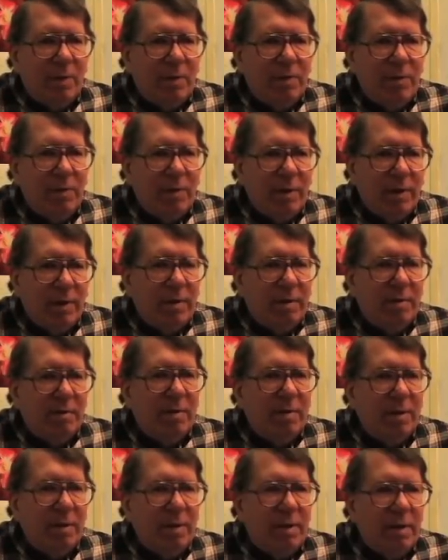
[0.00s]
So then he
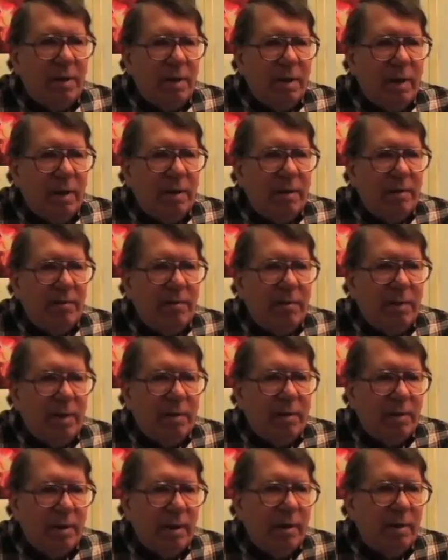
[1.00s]
did it again and
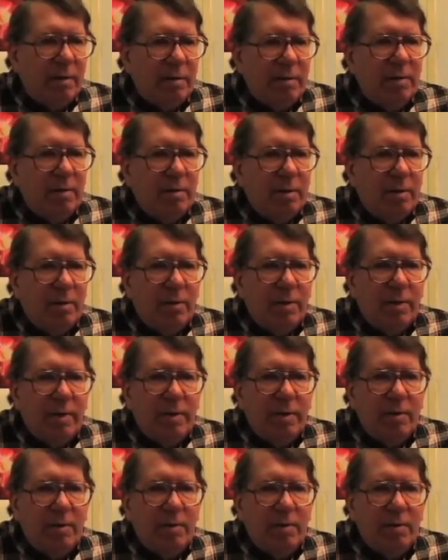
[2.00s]
found, agreed
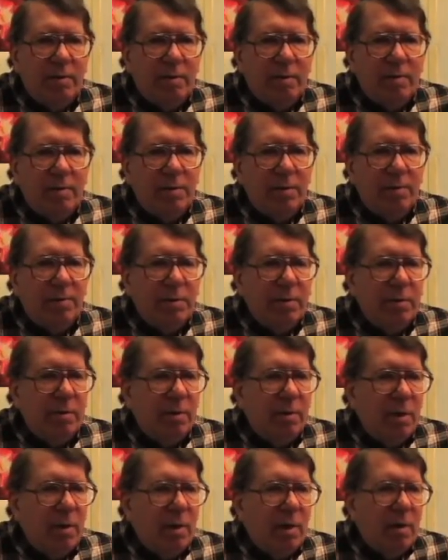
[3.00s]
that there was a
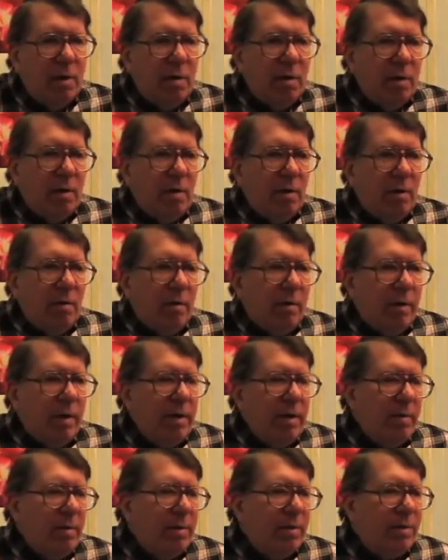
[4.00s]
mutant. Well,
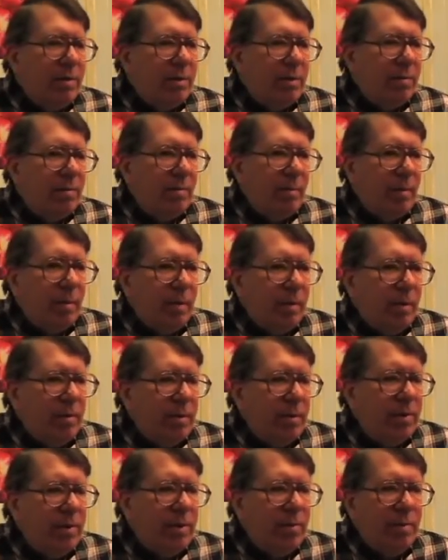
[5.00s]
he was
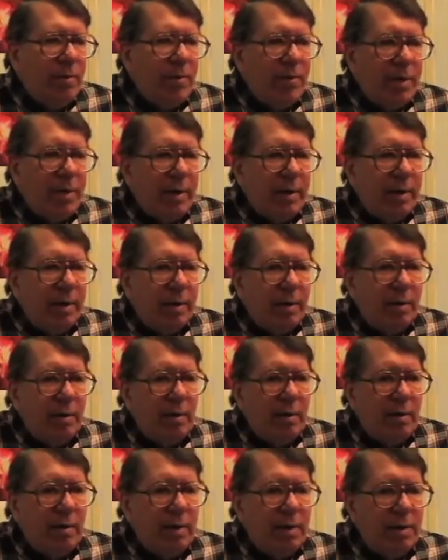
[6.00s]
sympathetic.
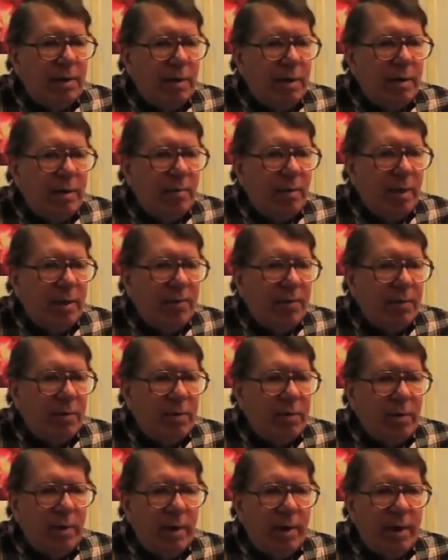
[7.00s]
You know, they sent him my
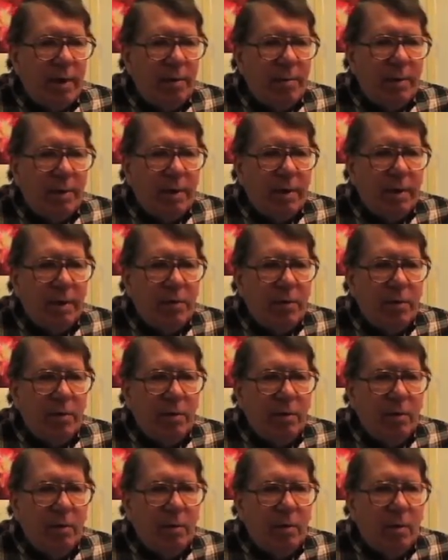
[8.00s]
first grant
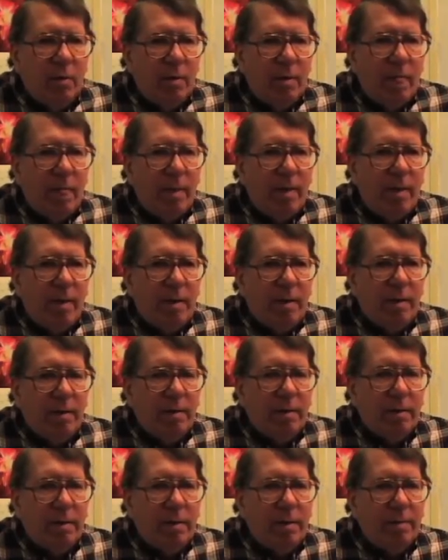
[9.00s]
application,
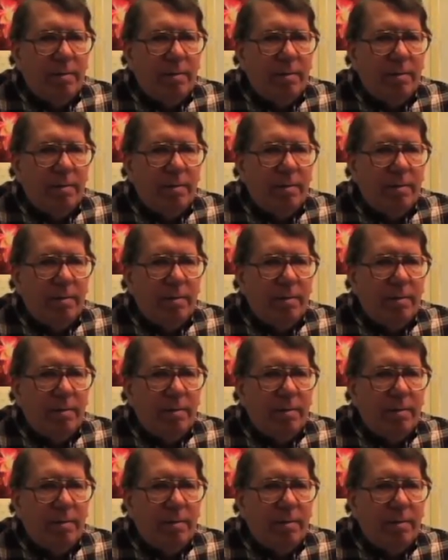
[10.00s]
and